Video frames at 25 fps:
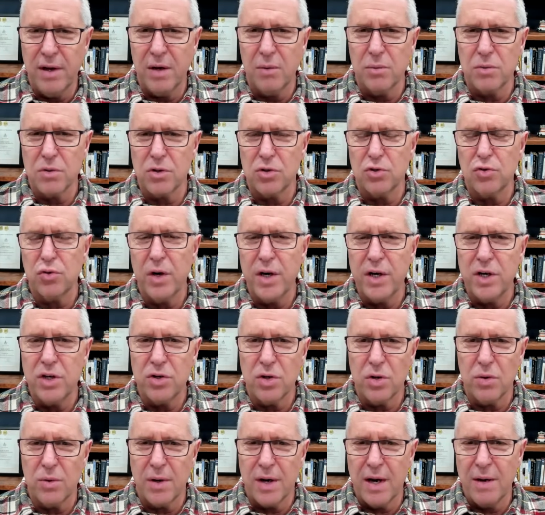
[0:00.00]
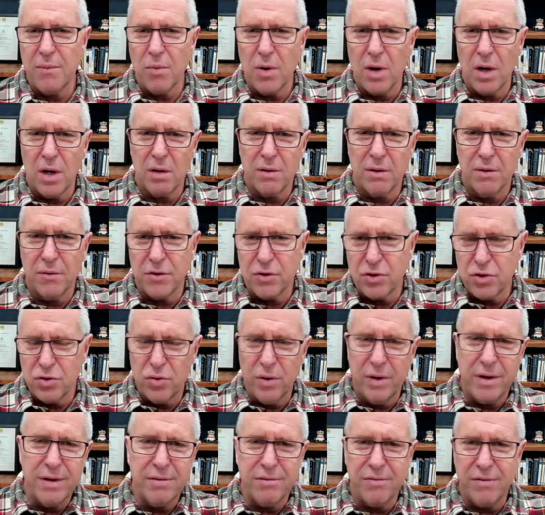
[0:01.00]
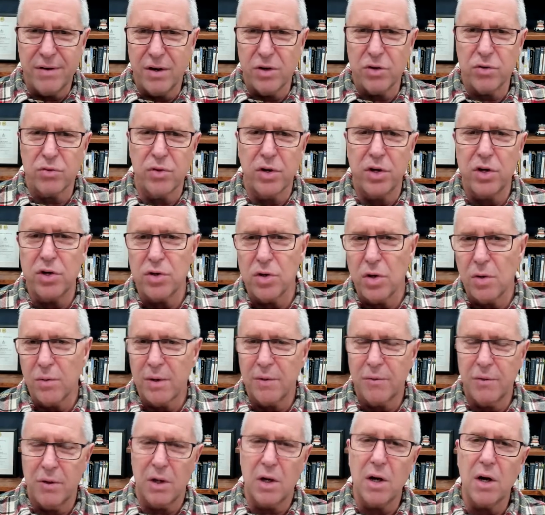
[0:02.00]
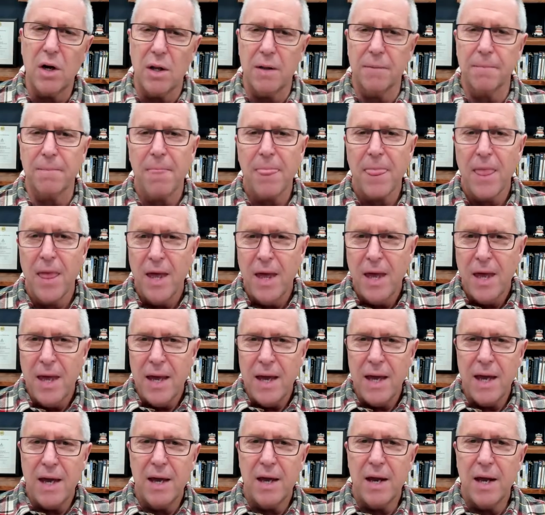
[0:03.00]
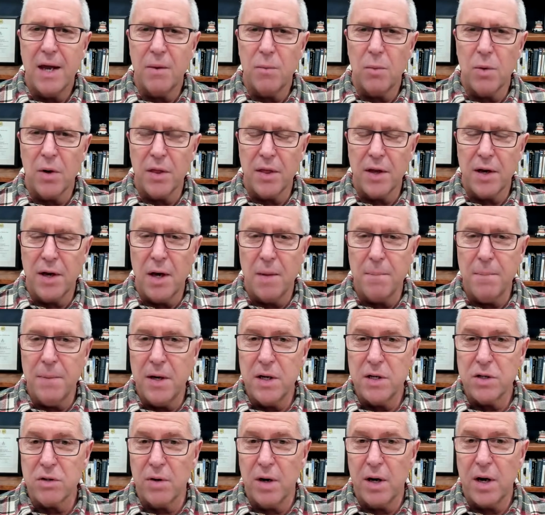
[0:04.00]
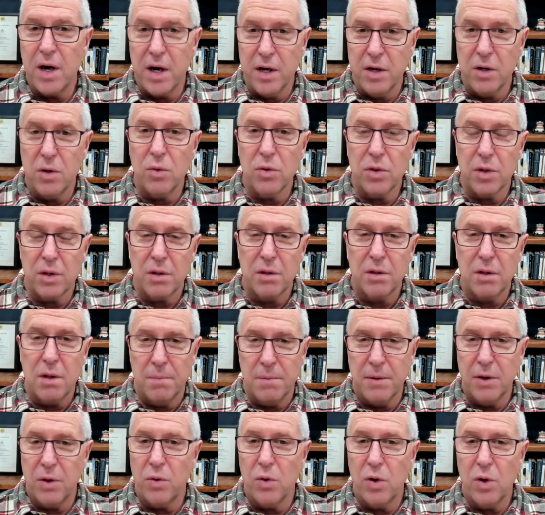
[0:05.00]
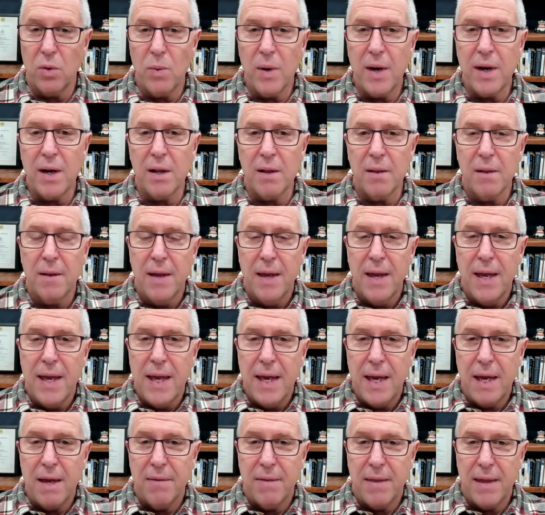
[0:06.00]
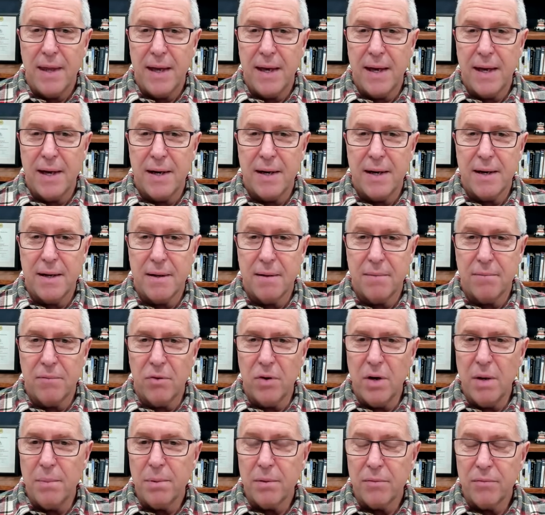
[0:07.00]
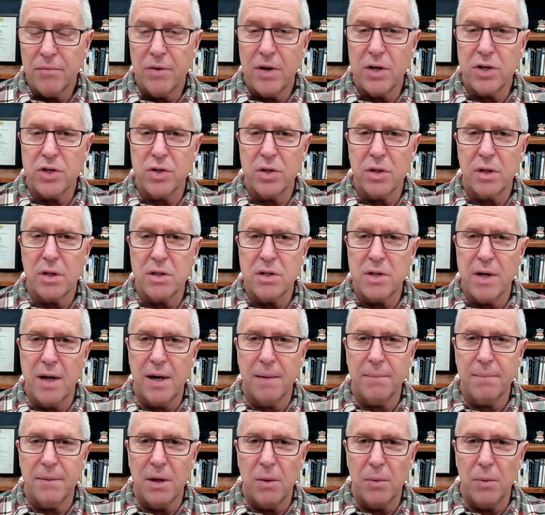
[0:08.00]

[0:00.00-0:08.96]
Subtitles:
It was a trade show, and I'm walking around this trade show, whatever you call it. And one of the companies there, I know the company quite well, and they had a very professional setup there.